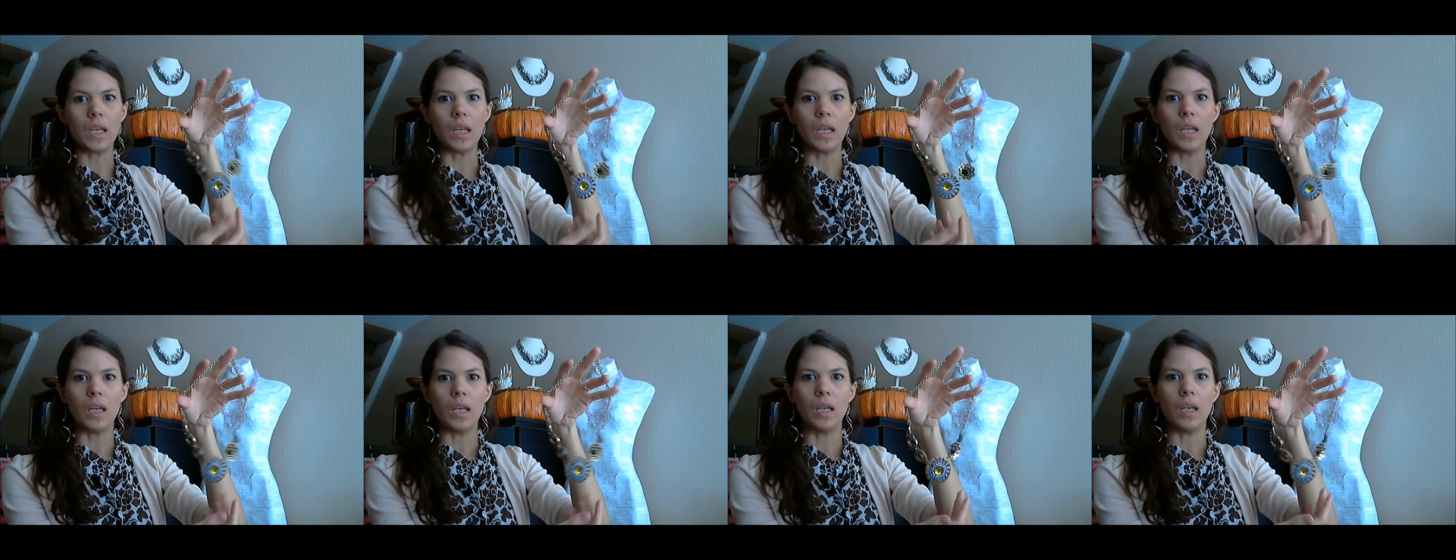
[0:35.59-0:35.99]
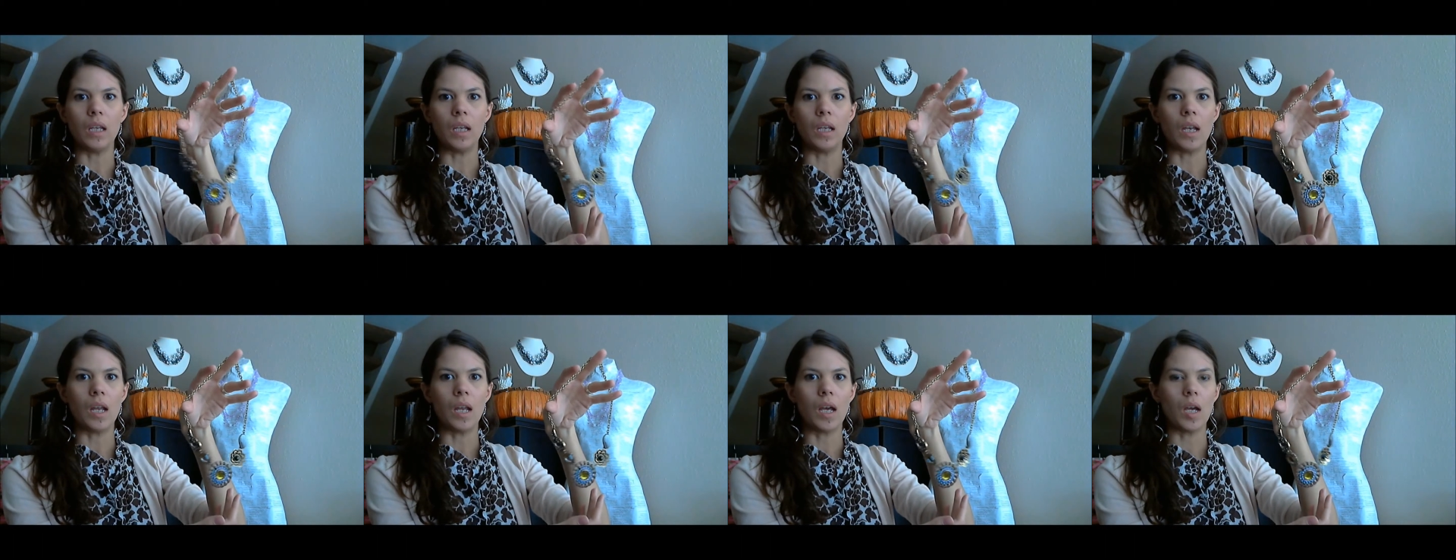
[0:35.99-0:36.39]

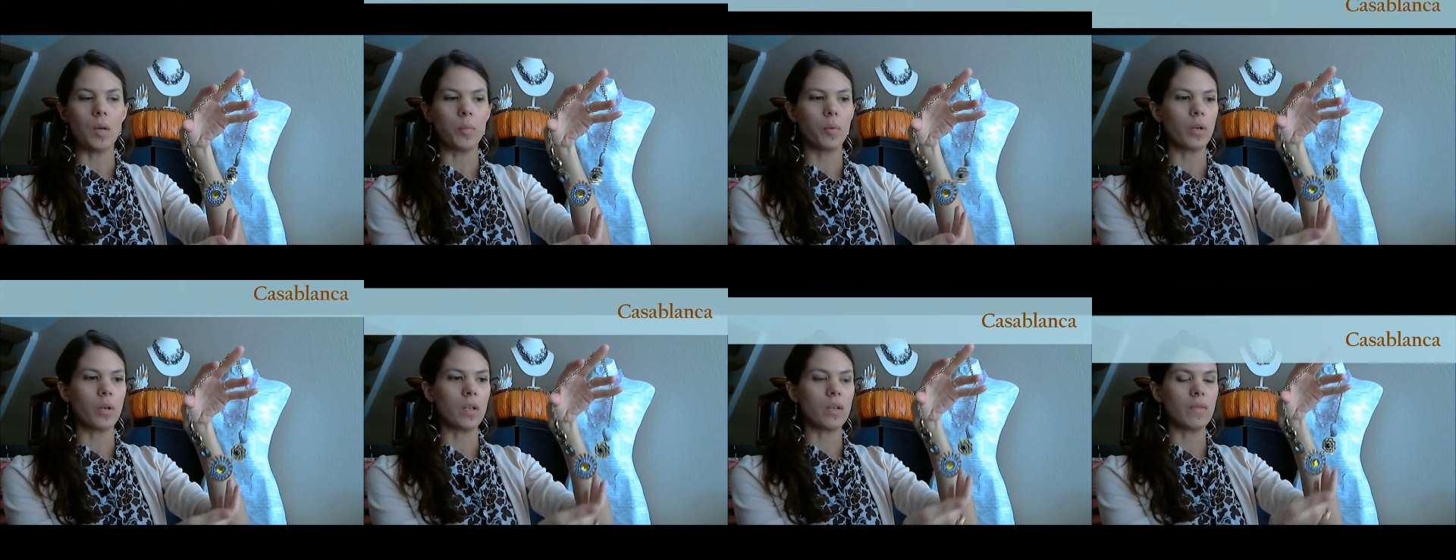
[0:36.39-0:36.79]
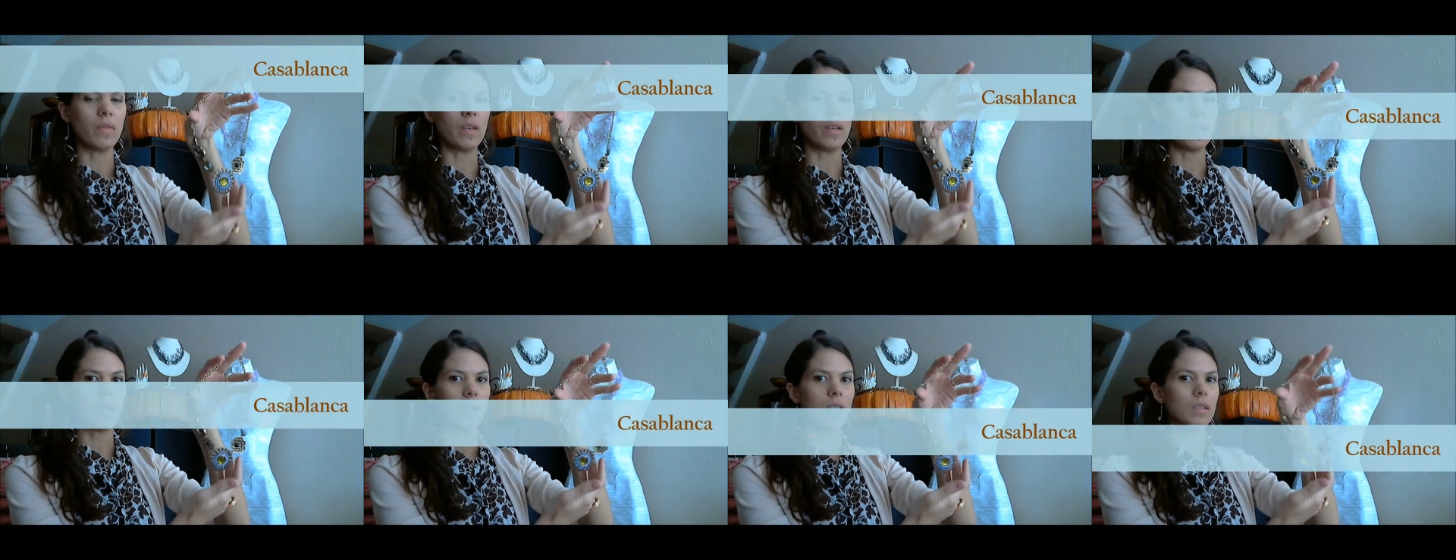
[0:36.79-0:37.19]
in a
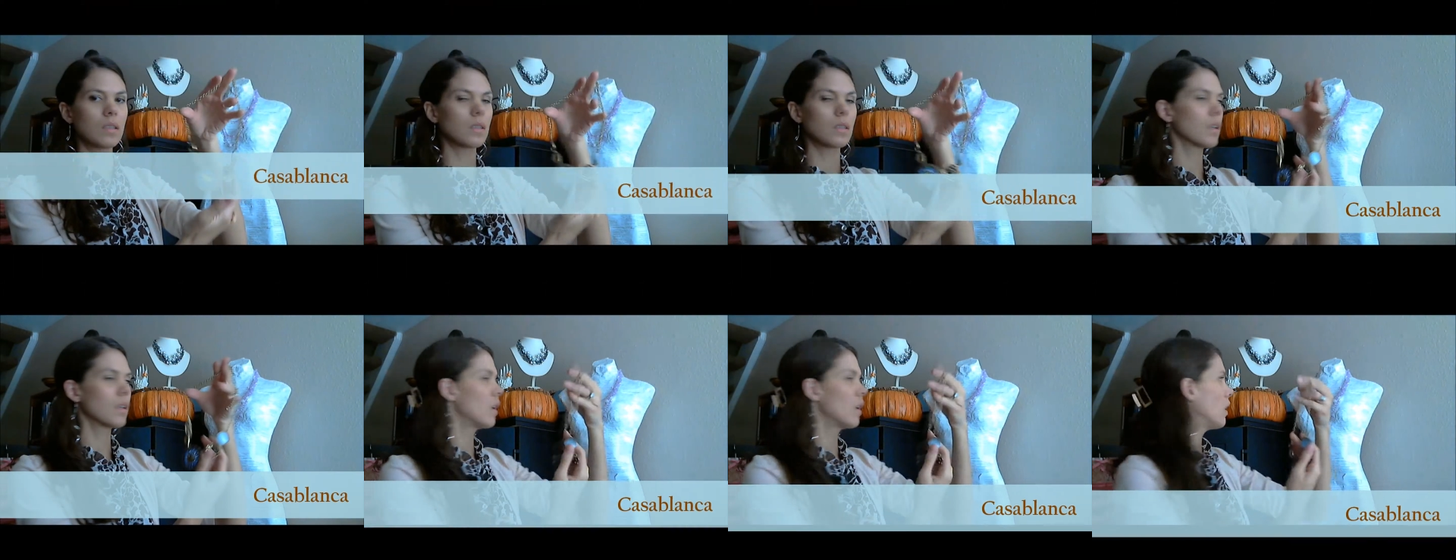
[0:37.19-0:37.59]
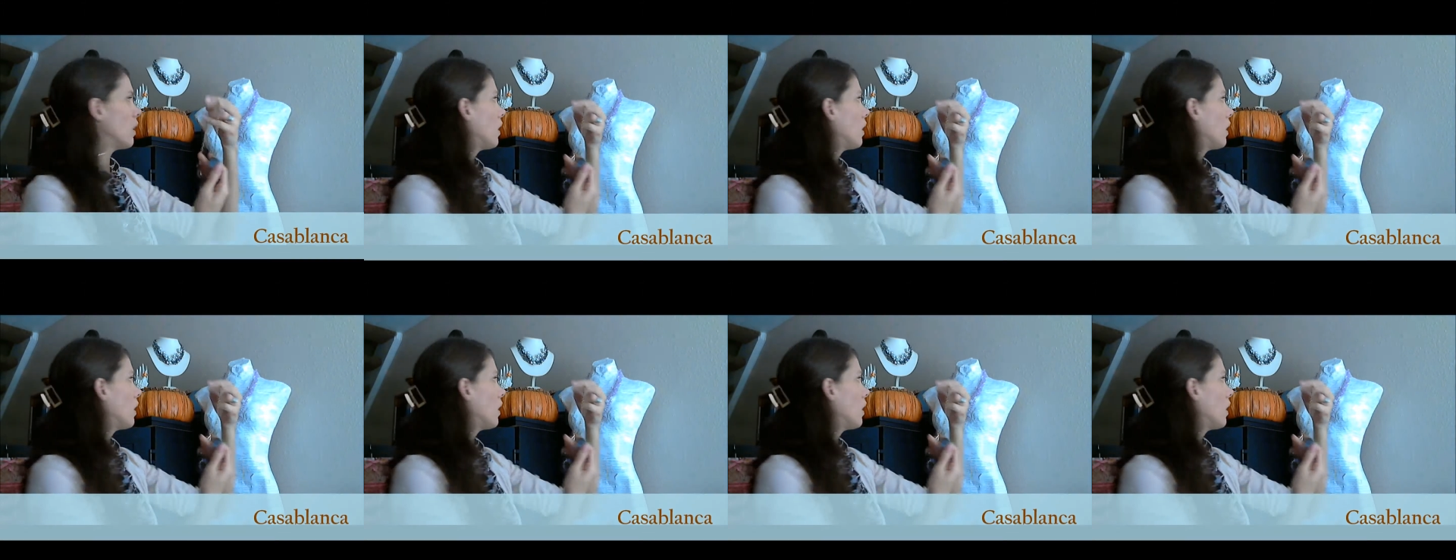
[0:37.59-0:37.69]
previous